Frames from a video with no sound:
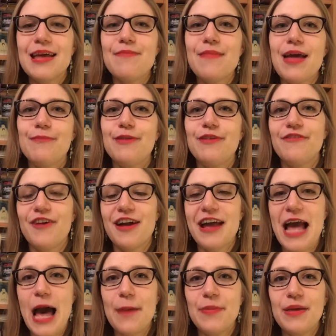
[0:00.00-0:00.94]
it made me
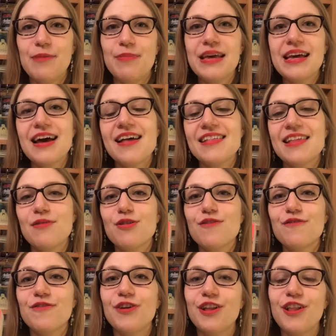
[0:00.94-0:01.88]
very happy because it
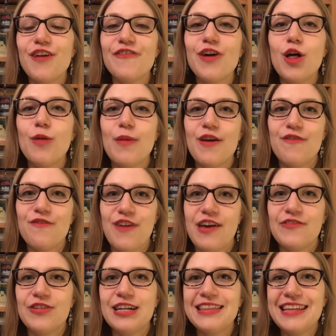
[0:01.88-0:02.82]
was full of all my
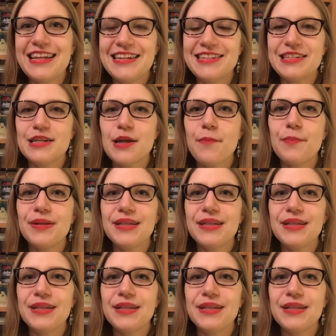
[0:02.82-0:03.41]
favourite London